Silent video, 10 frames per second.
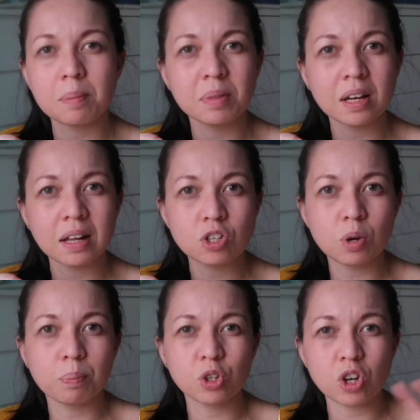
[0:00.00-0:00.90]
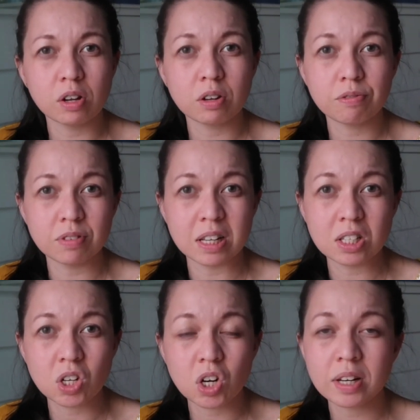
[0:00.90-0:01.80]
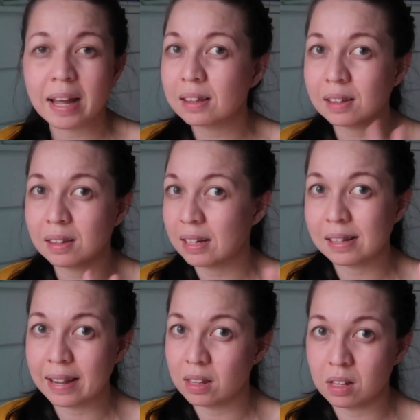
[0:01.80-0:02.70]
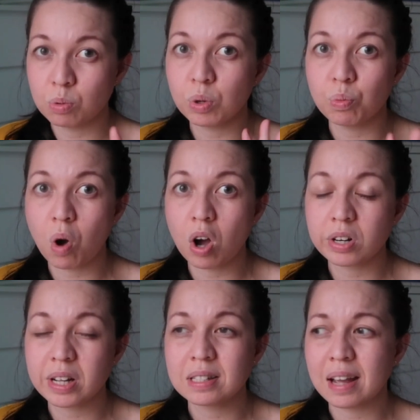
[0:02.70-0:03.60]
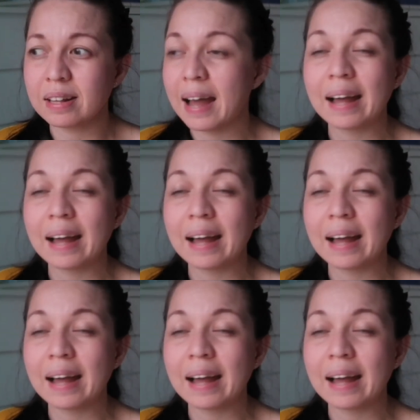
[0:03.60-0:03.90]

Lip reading: something that you put on the freezer, not like this with water inside.